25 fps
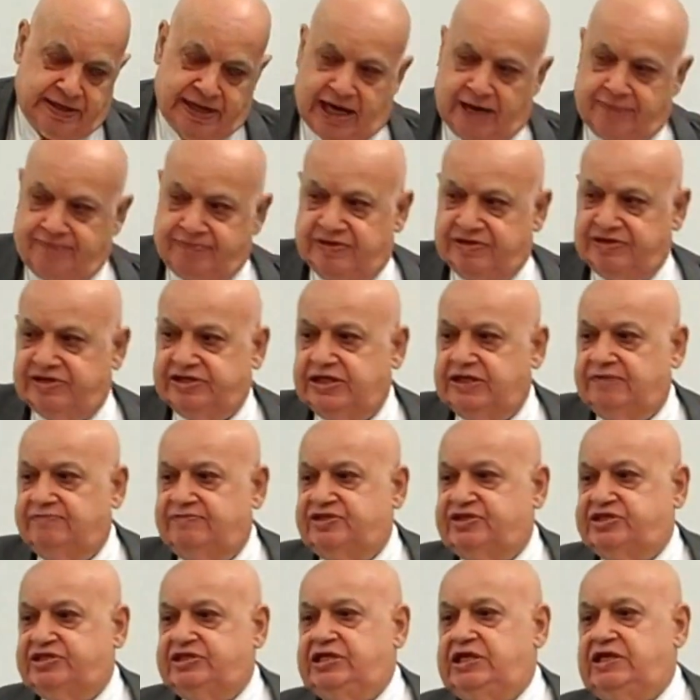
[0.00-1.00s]
capitalism.
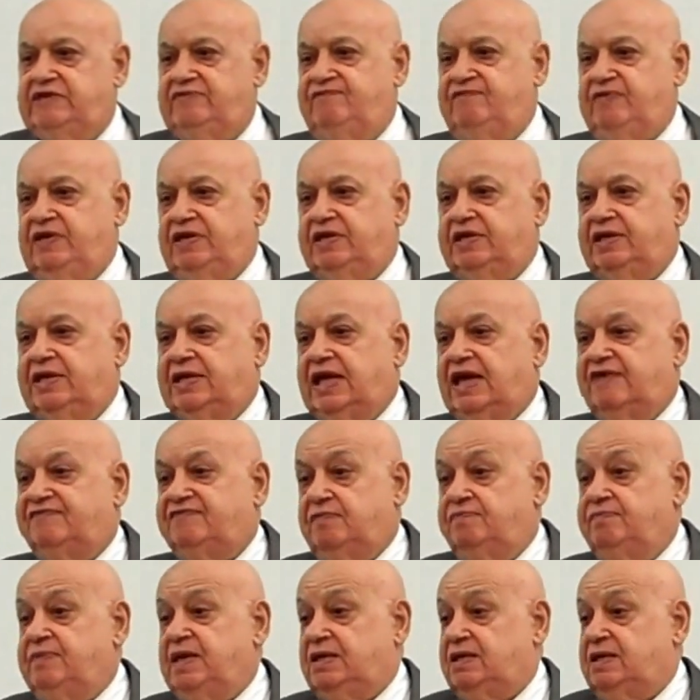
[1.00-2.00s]
See, we can have
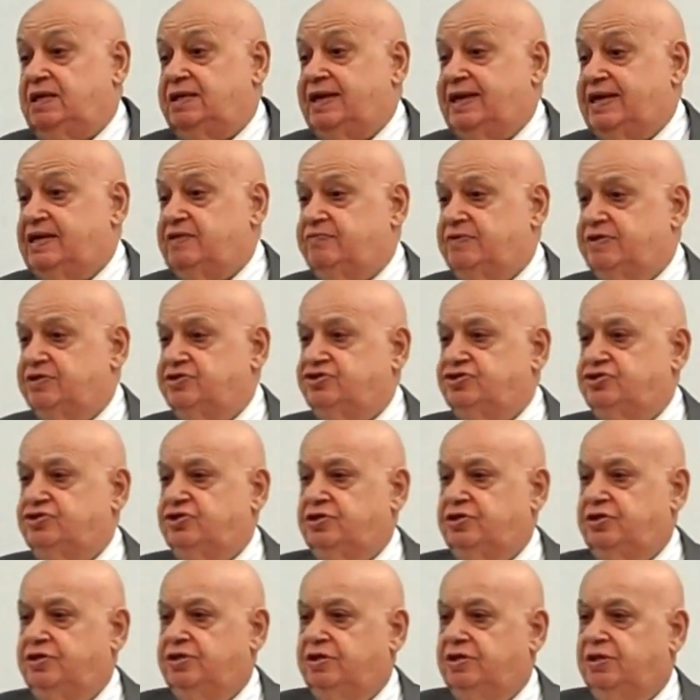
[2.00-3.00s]
a middle language
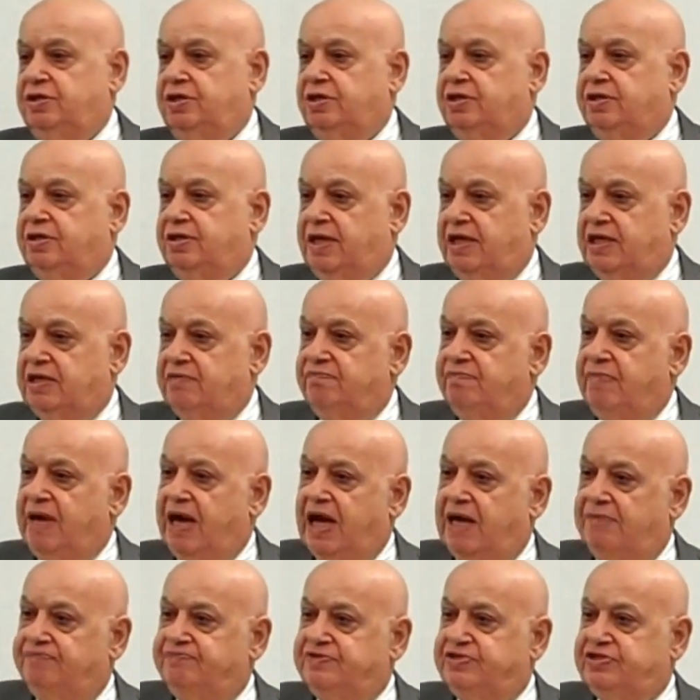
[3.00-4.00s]
that
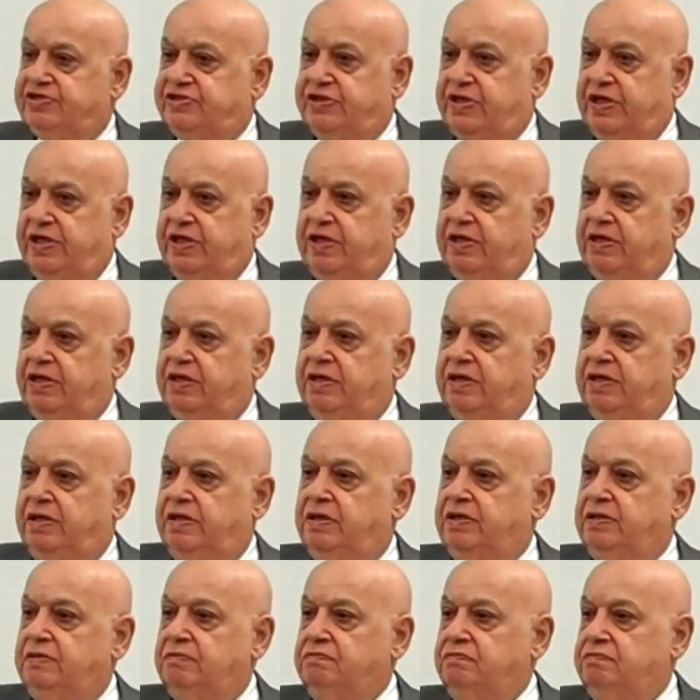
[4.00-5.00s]
maps the
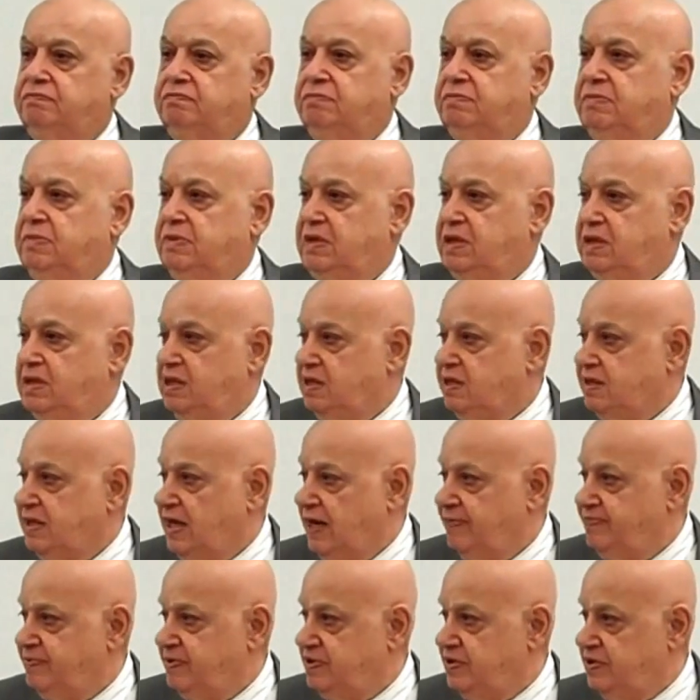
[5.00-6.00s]

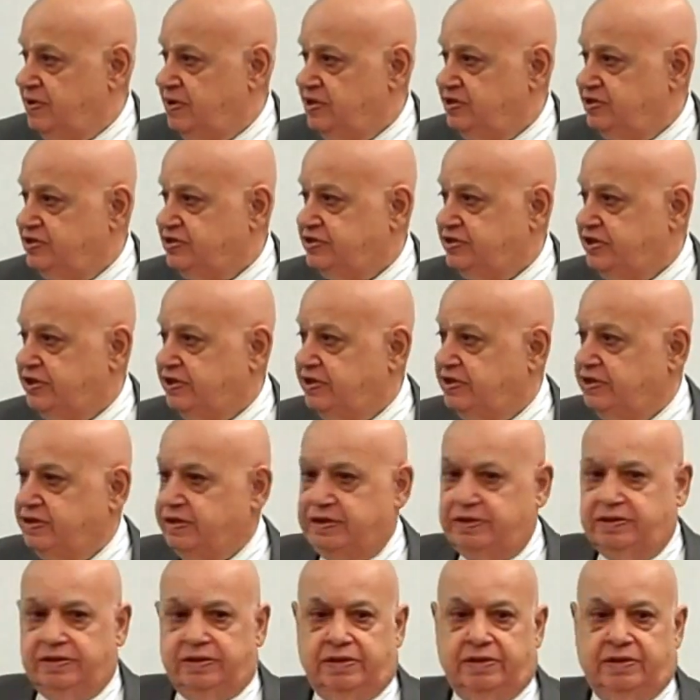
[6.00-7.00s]
capitalistic
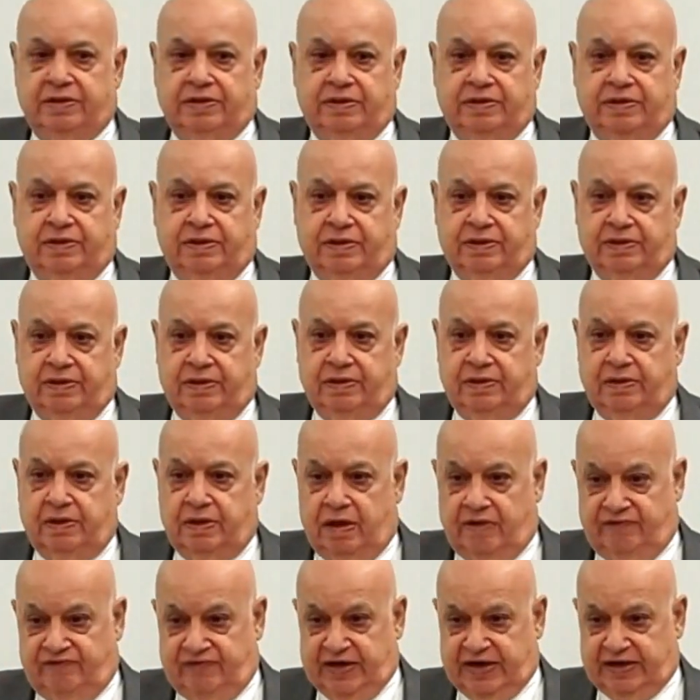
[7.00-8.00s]

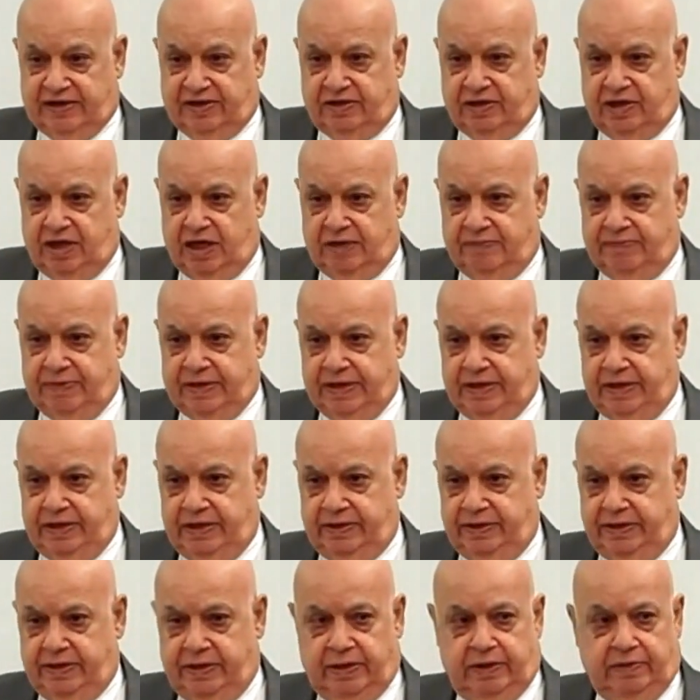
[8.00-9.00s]
of that type, and